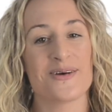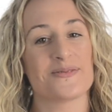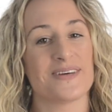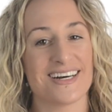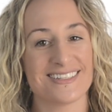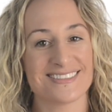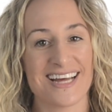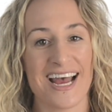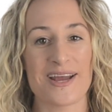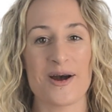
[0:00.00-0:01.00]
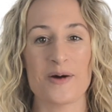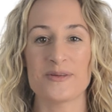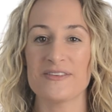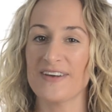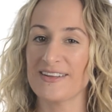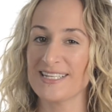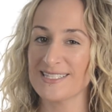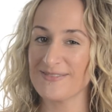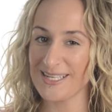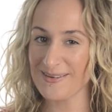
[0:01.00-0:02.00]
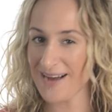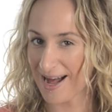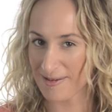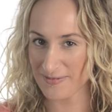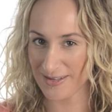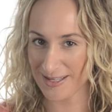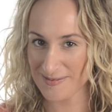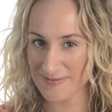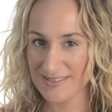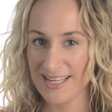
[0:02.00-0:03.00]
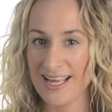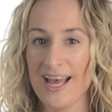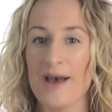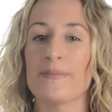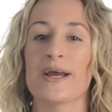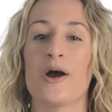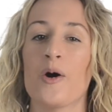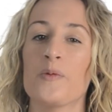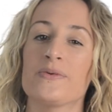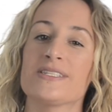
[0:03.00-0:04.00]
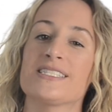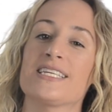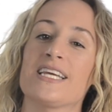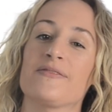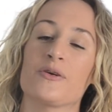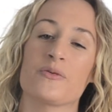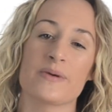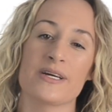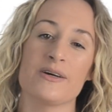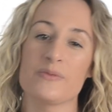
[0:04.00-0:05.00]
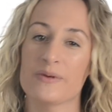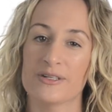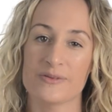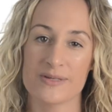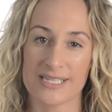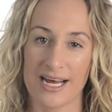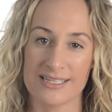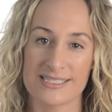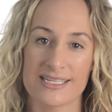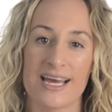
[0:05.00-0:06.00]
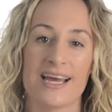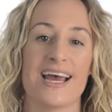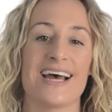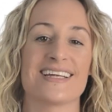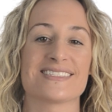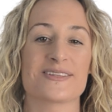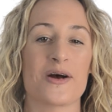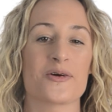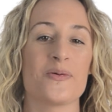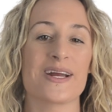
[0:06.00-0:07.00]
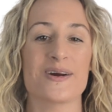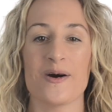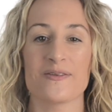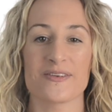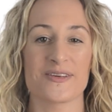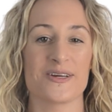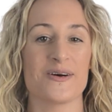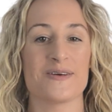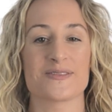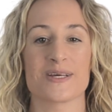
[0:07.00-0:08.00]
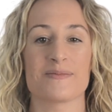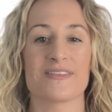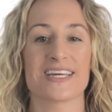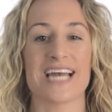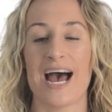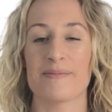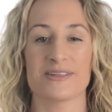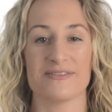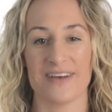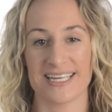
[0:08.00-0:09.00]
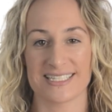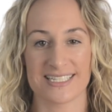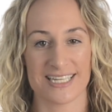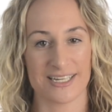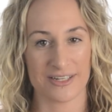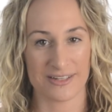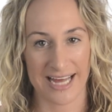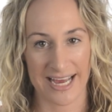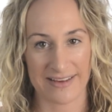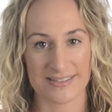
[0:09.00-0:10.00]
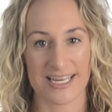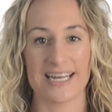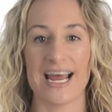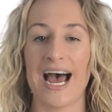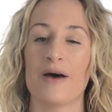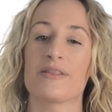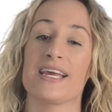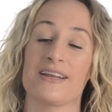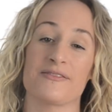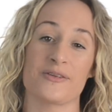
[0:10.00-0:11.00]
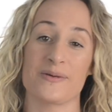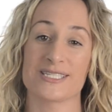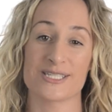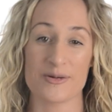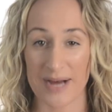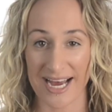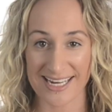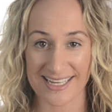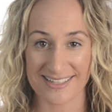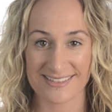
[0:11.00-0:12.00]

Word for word: Well, I hope you found this video helpful. My hope was to give you real-world results and a quick overview of some of the common devices in your lives and how they influence your body.